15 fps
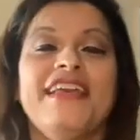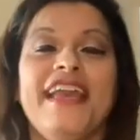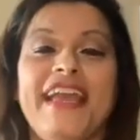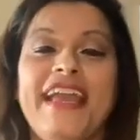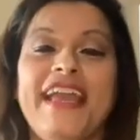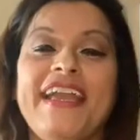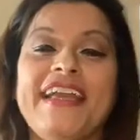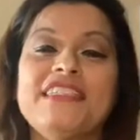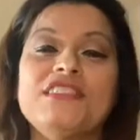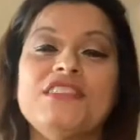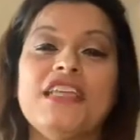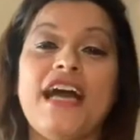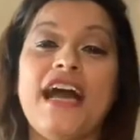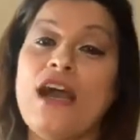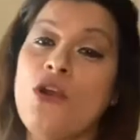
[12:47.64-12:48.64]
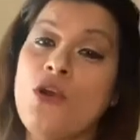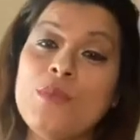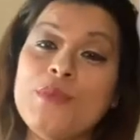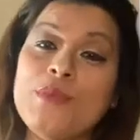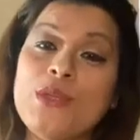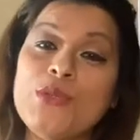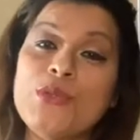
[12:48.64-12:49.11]
and I hope
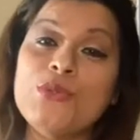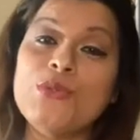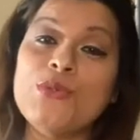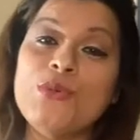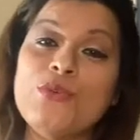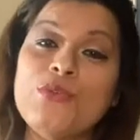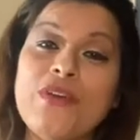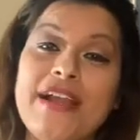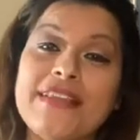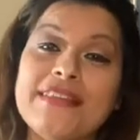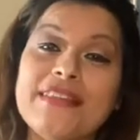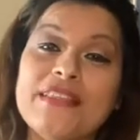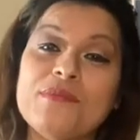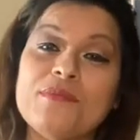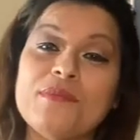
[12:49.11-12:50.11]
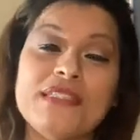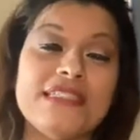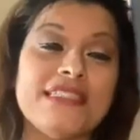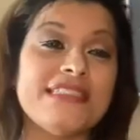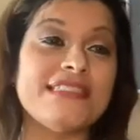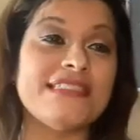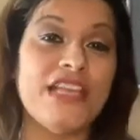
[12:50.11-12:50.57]
that you do find them,
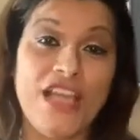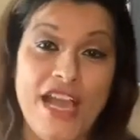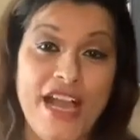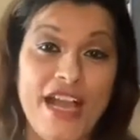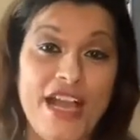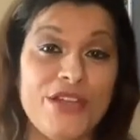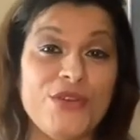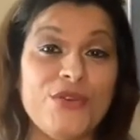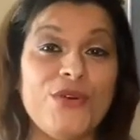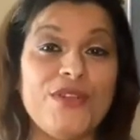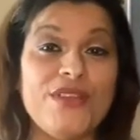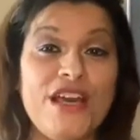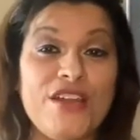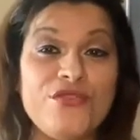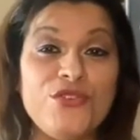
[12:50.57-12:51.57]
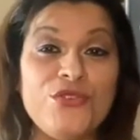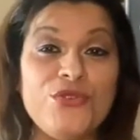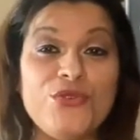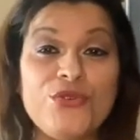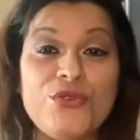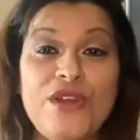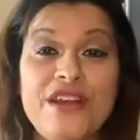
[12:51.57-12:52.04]
because I know a lot of you
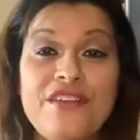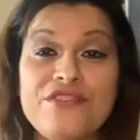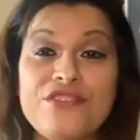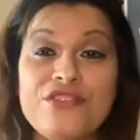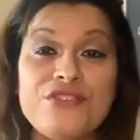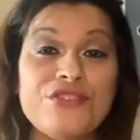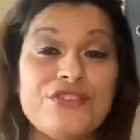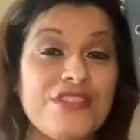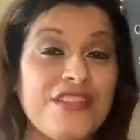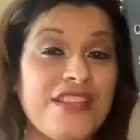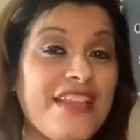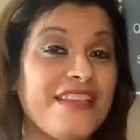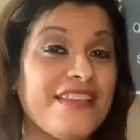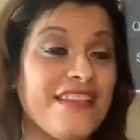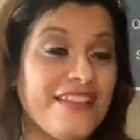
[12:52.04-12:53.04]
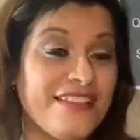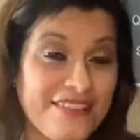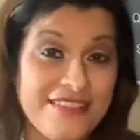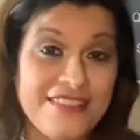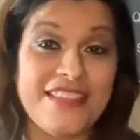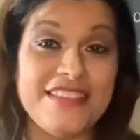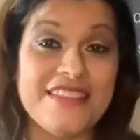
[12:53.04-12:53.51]
crafters like
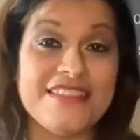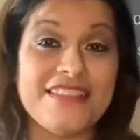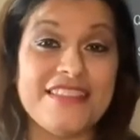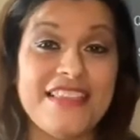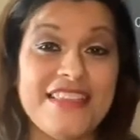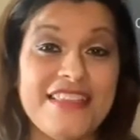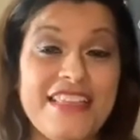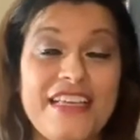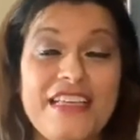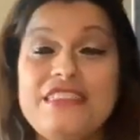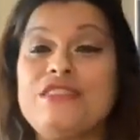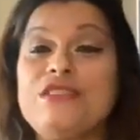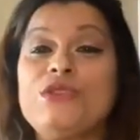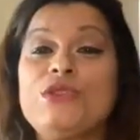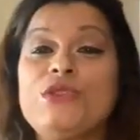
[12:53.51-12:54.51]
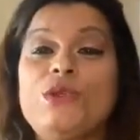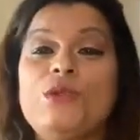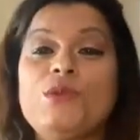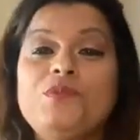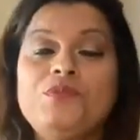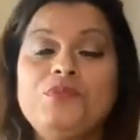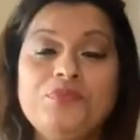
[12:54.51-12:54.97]
things like that. So
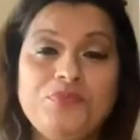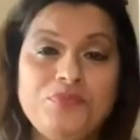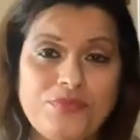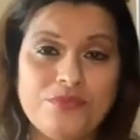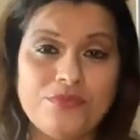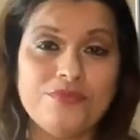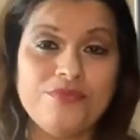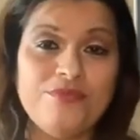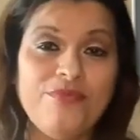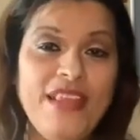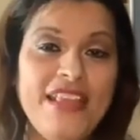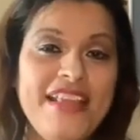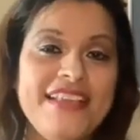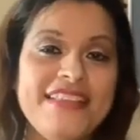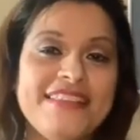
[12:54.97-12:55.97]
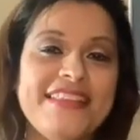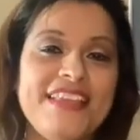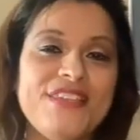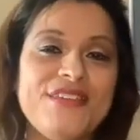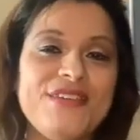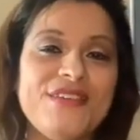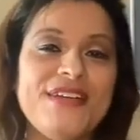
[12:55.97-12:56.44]
thank
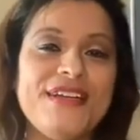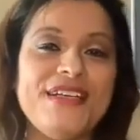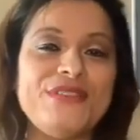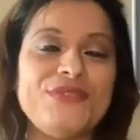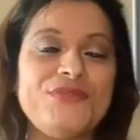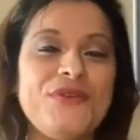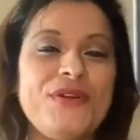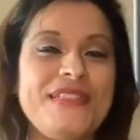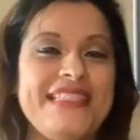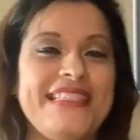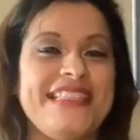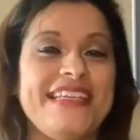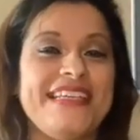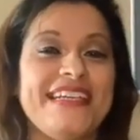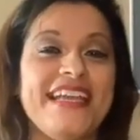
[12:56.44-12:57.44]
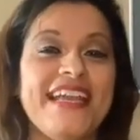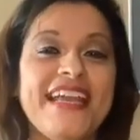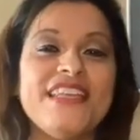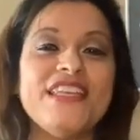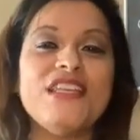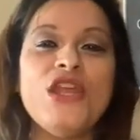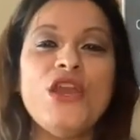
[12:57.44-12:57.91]
you guys once again
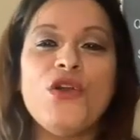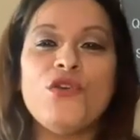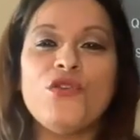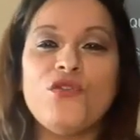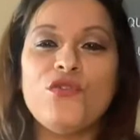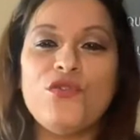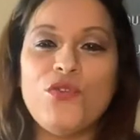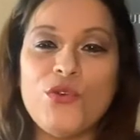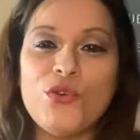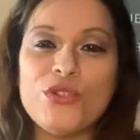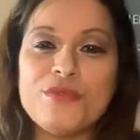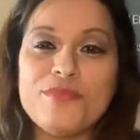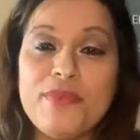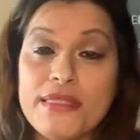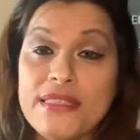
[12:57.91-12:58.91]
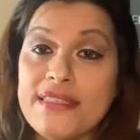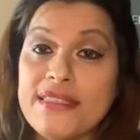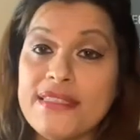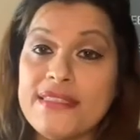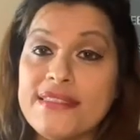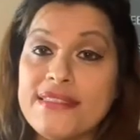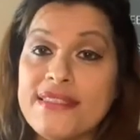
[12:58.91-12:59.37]
for spending this
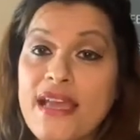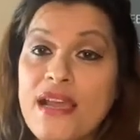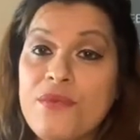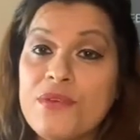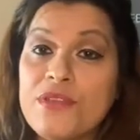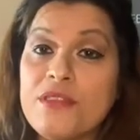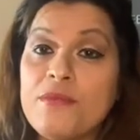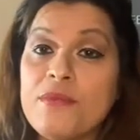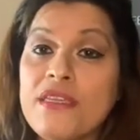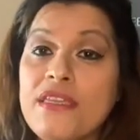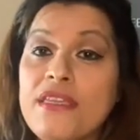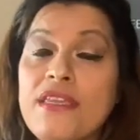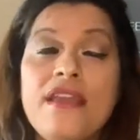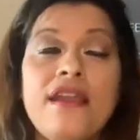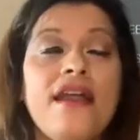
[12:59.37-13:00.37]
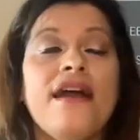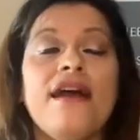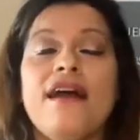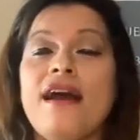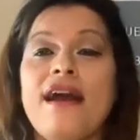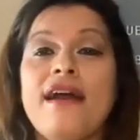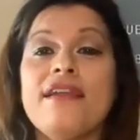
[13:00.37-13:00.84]
time with me.
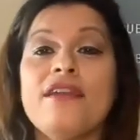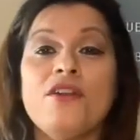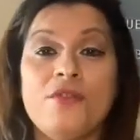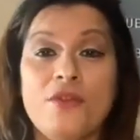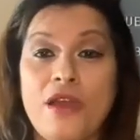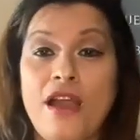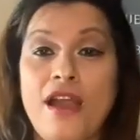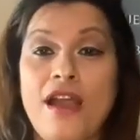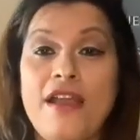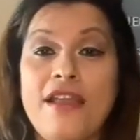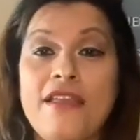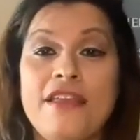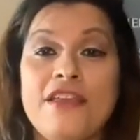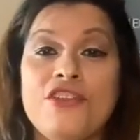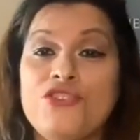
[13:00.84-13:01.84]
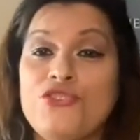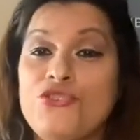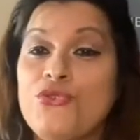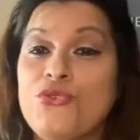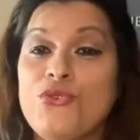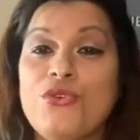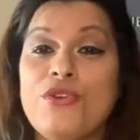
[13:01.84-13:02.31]
I
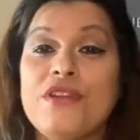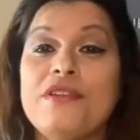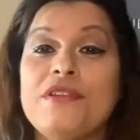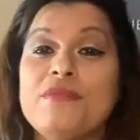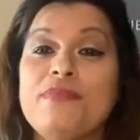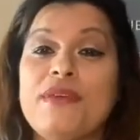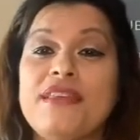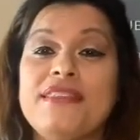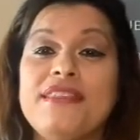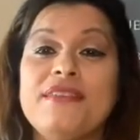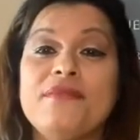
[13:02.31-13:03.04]
enjoyed spending